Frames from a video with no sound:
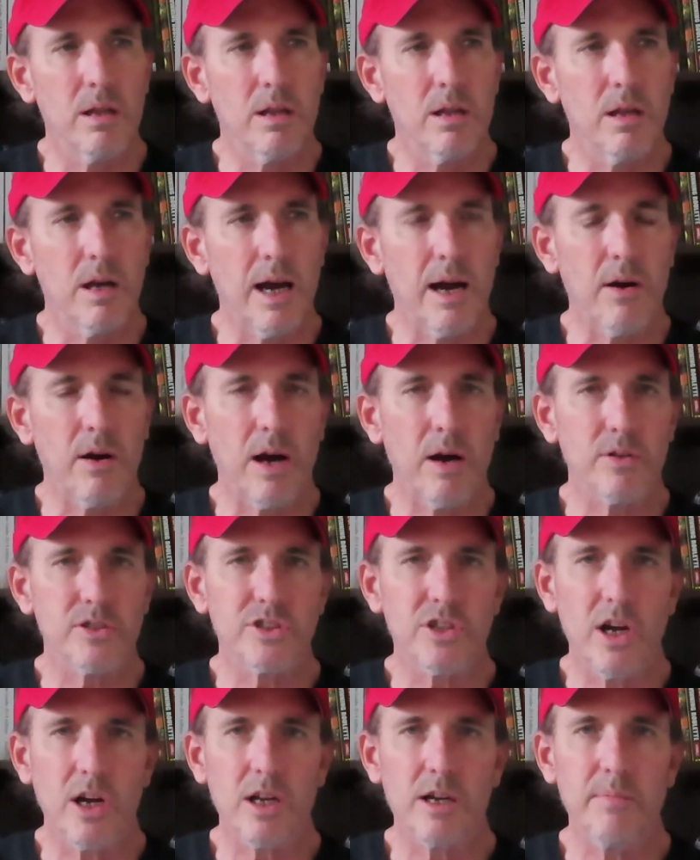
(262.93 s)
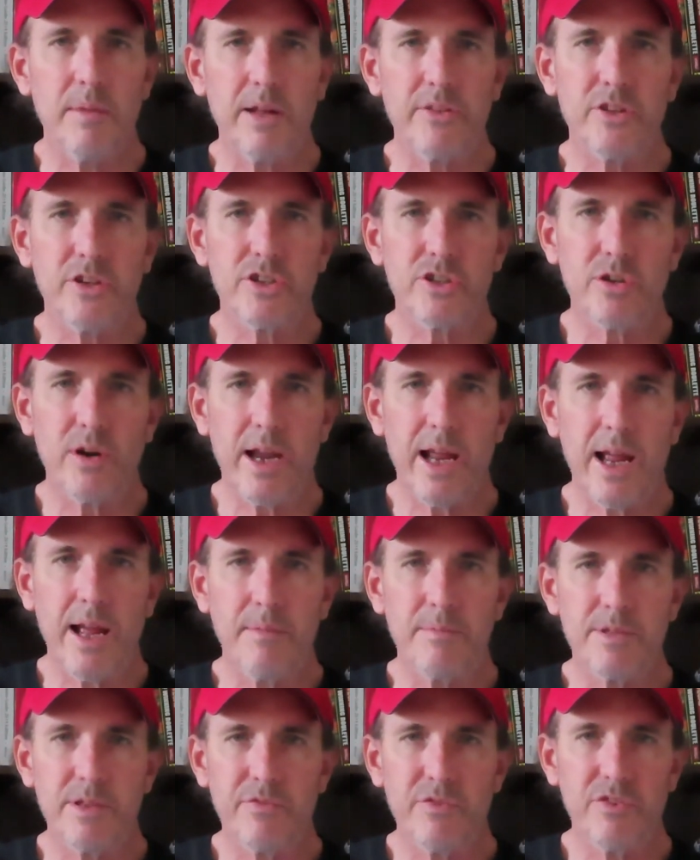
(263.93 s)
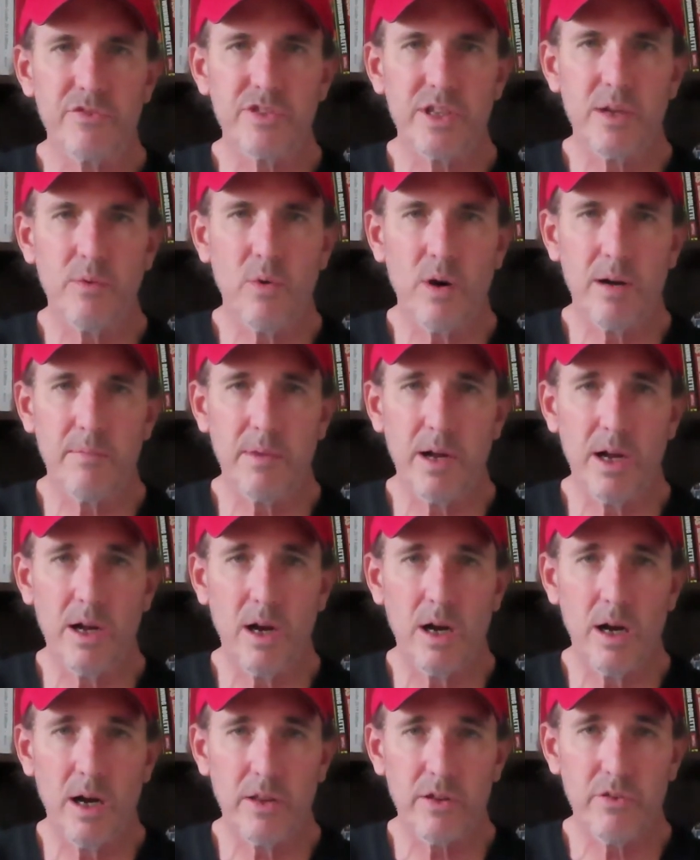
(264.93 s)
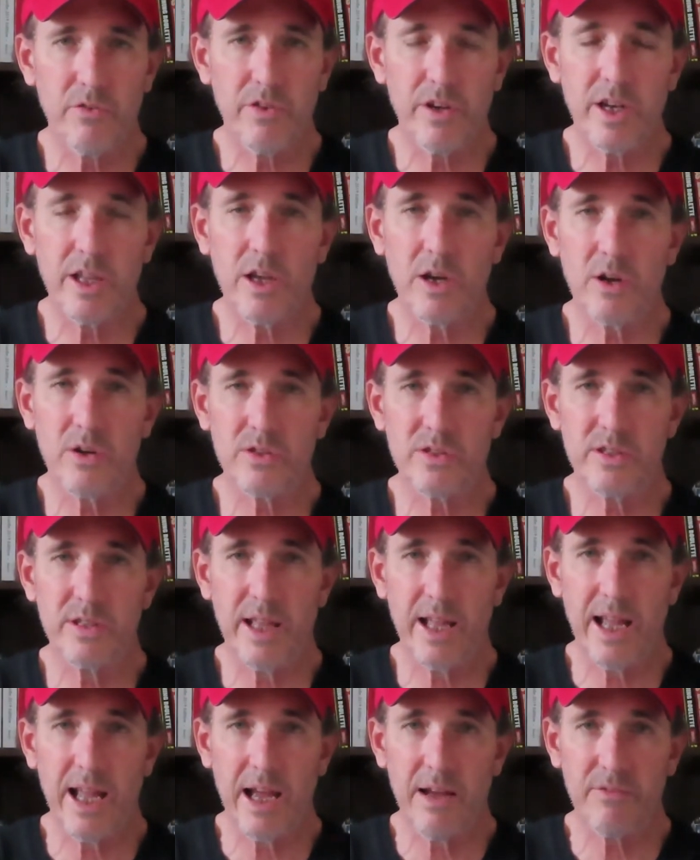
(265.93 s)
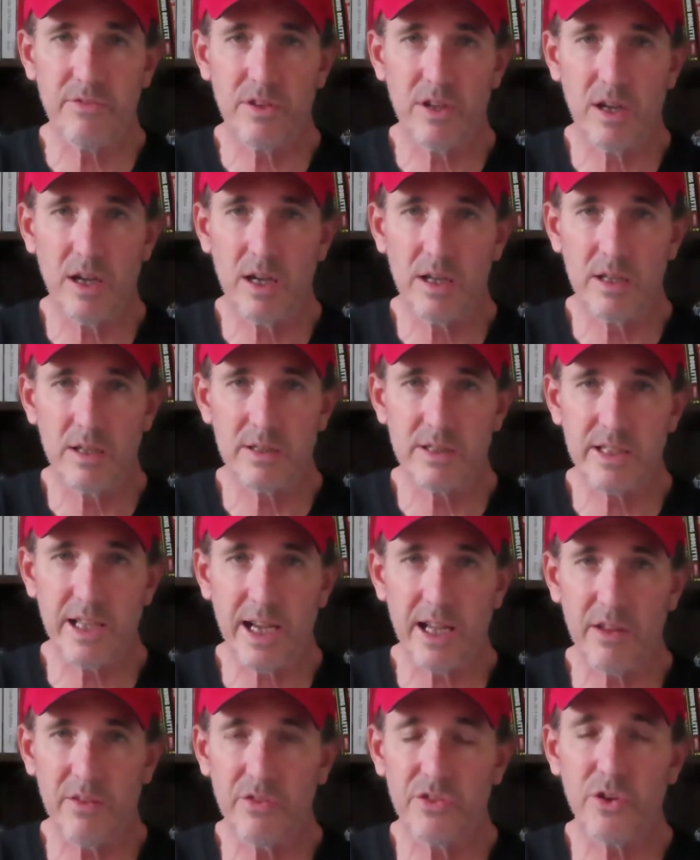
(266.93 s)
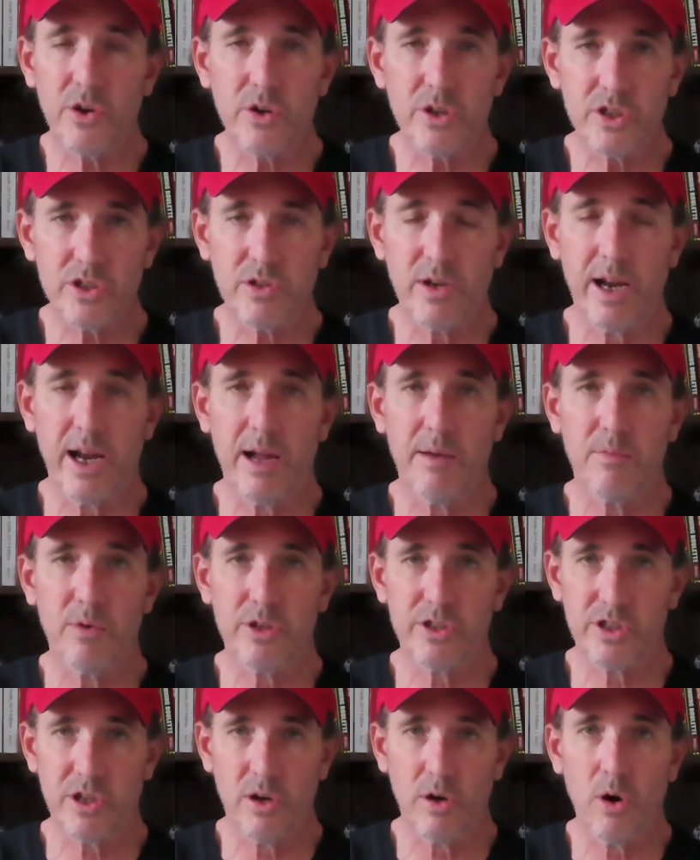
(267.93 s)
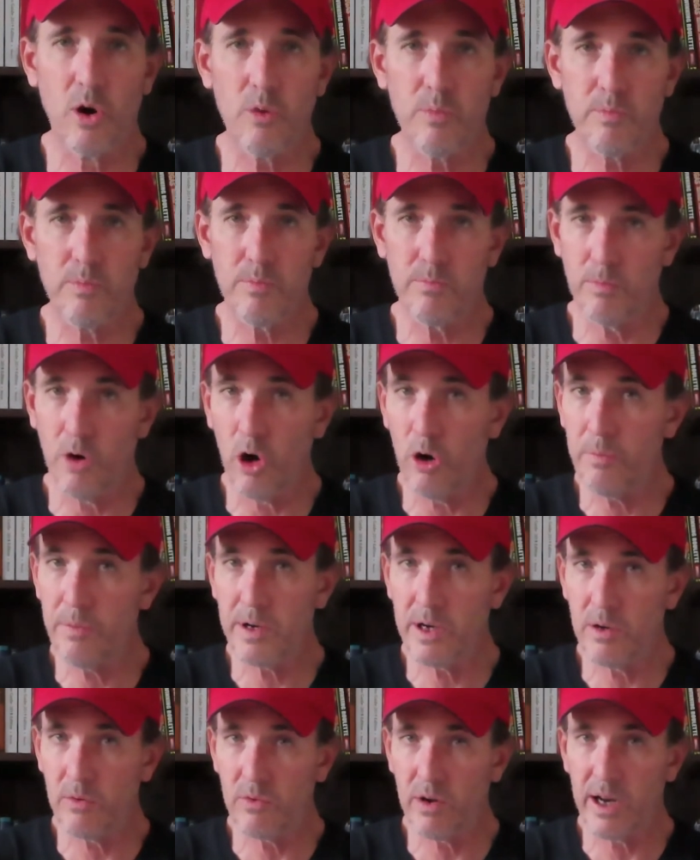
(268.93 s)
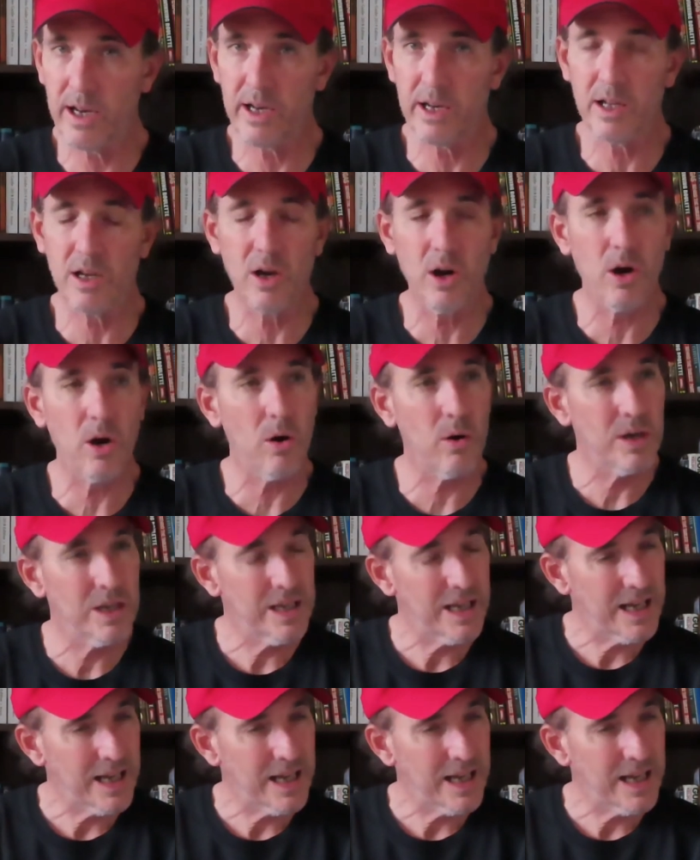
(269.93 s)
I was talking about the trams. If you've seen one of my other videos, and they have the 2nd and 3rd tram, which are open and ready to go.